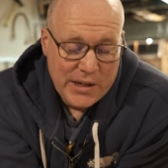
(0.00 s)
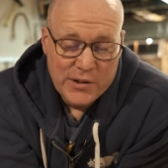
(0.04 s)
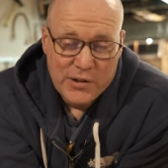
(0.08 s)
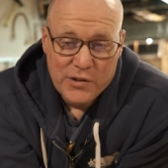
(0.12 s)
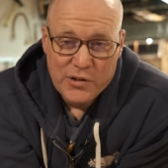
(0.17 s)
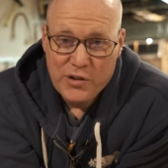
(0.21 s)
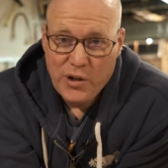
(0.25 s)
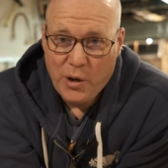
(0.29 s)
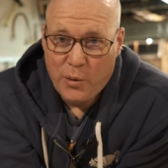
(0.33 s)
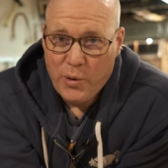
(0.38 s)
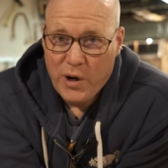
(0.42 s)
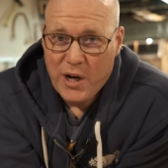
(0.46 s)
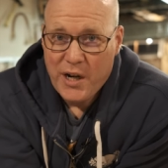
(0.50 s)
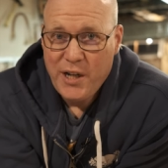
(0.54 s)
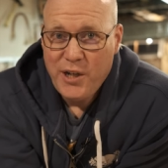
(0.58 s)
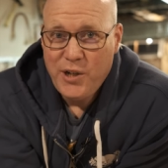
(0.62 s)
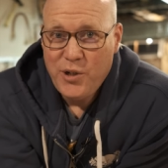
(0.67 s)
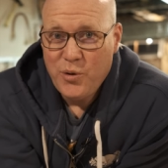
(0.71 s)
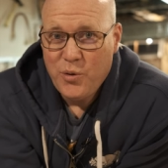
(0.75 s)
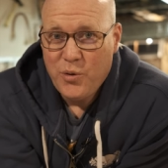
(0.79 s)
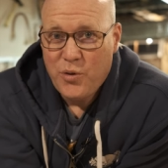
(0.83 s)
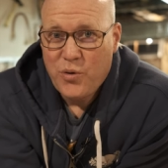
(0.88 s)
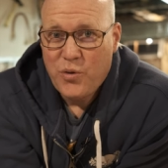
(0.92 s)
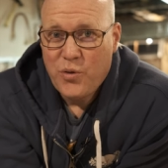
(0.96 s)
So we're going to
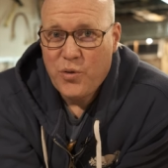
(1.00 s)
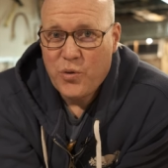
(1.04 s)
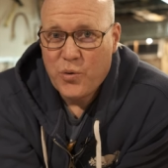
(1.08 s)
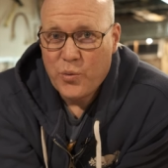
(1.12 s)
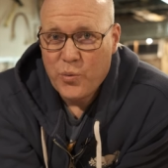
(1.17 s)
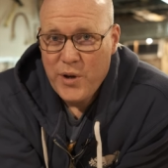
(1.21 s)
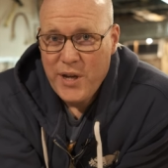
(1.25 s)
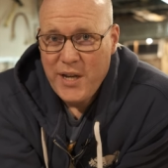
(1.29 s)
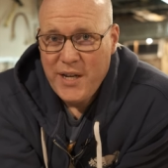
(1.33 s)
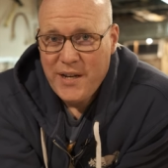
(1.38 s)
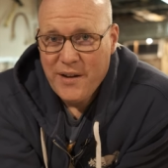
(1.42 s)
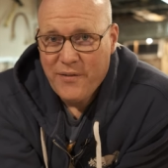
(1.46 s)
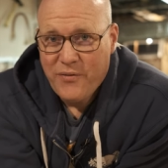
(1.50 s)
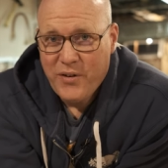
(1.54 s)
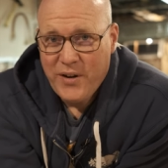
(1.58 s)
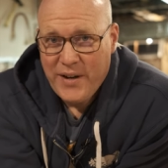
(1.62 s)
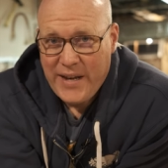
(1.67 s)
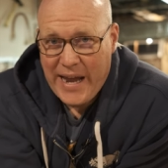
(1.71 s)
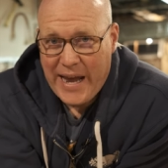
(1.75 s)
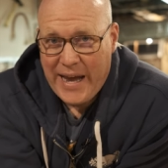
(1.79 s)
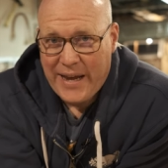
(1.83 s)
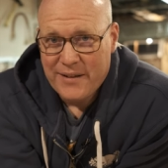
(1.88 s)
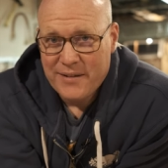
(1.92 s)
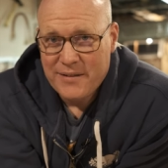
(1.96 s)
do three different
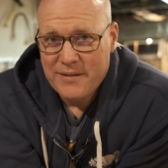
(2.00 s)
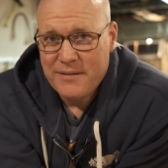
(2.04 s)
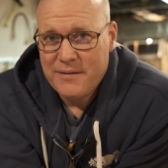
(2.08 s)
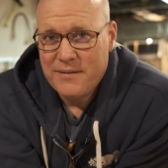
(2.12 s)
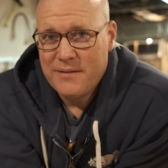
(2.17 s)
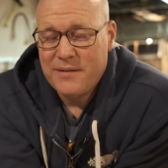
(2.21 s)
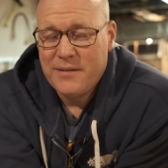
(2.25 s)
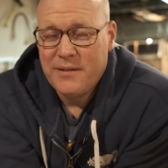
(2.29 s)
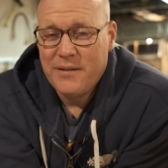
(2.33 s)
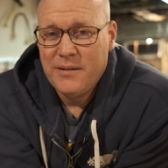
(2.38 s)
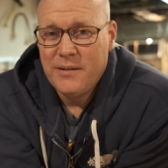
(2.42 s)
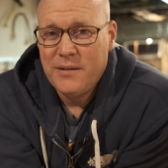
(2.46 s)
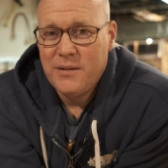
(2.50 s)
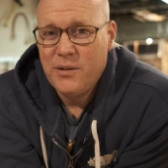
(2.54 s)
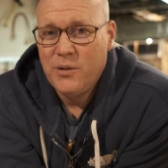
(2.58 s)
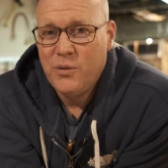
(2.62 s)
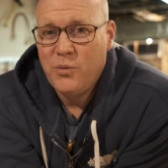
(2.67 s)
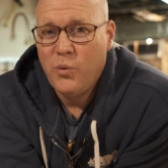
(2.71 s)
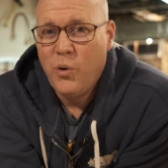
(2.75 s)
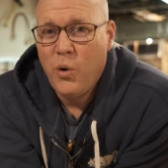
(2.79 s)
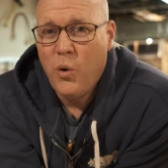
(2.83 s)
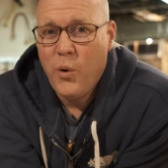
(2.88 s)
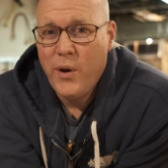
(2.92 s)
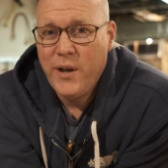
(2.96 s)
tests.
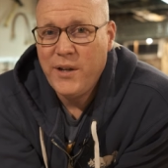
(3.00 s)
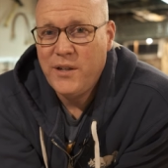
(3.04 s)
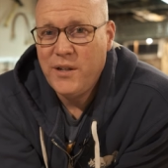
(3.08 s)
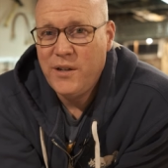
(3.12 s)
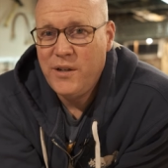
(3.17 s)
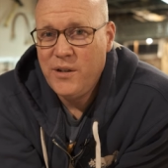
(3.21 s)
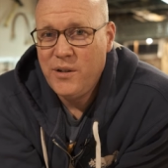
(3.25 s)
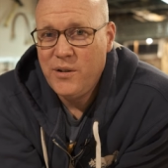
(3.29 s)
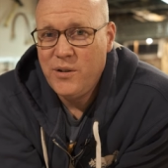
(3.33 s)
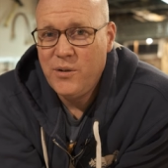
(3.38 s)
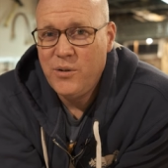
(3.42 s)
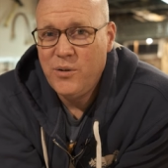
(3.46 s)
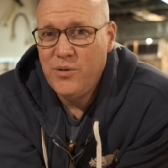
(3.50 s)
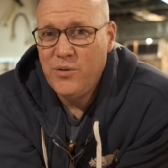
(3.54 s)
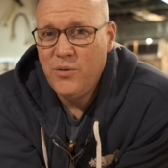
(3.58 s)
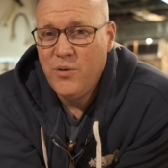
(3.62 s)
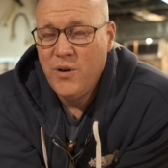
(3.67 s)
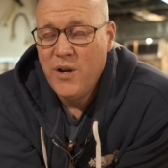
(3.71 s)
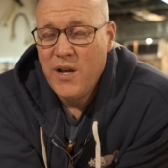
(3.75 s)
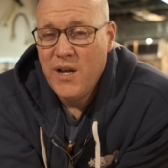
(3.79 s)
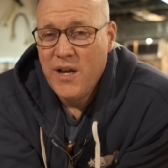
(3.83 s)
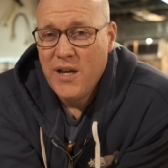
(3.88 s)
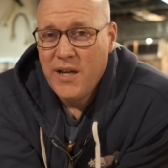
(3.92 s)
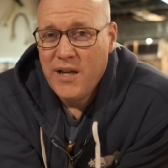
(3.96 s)
We're going to do
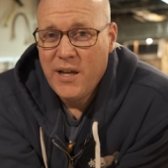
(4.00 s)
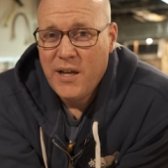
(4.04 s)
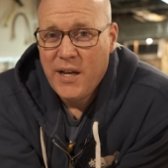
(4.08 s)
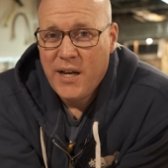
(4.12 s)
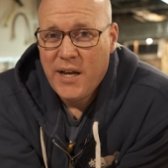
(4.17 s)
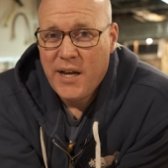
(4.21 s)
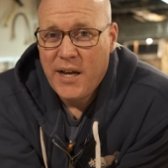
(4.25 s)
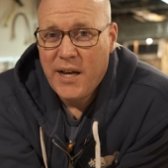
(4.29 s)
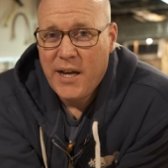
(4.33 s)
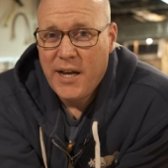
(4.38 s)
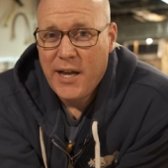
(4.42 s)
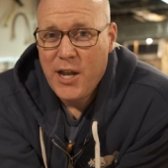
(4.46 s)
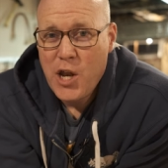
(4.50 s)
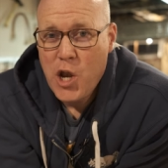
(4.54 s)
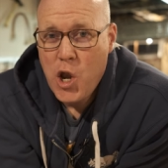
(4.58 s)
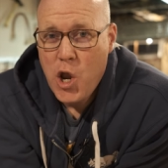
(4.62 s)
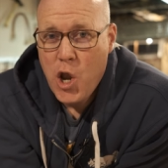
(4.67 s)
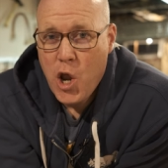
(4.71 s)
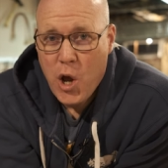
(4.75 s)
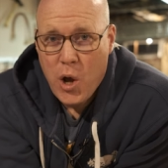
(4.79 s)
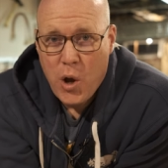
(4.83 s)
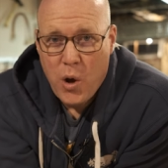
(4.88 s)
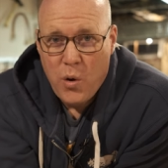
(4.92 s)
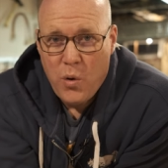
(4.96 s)
uh,
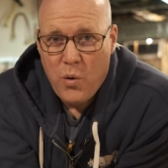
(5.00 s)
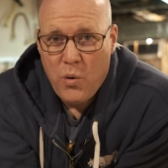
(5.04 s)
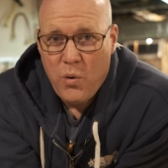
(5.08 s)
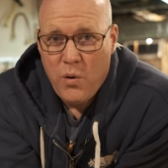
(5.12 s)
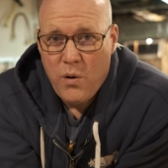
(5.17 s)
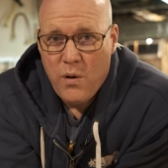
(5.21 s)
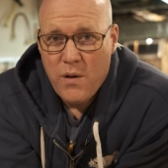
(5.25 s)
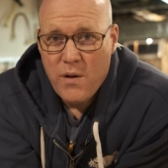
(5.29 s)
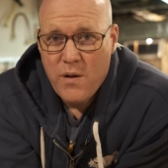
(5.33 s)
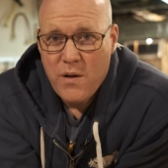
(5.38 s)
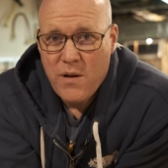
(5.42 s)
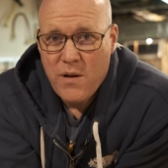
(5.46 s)
no